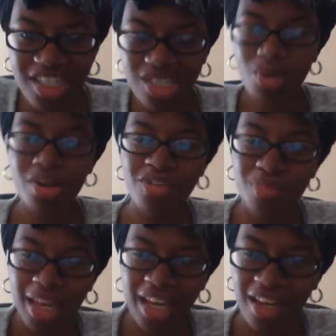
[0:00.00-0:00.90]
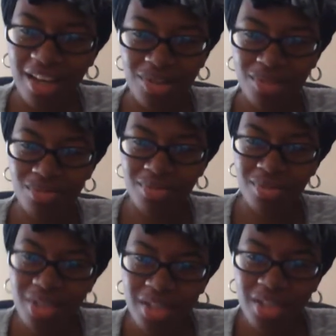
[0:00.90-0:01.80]
It started off bad. I don't.
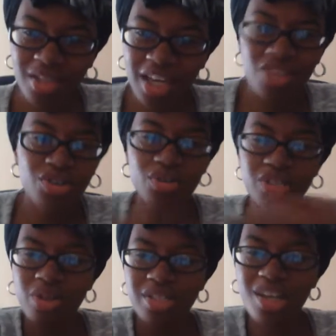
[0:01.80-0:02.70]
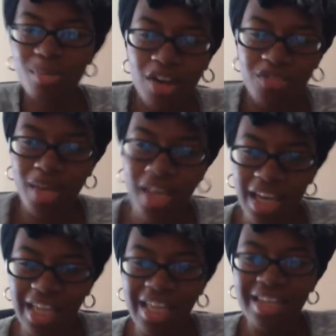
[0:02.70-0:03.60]
How you gonna start something off
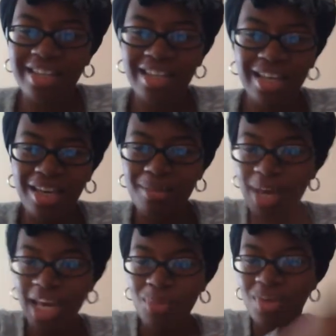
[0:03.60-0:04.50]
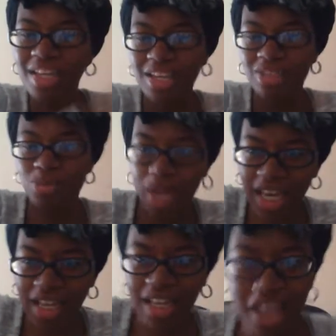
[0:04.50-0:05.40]
bad and then get mad when it ends
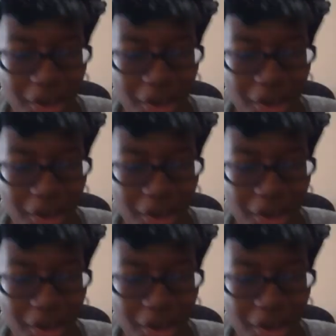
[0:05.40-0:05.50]
bad?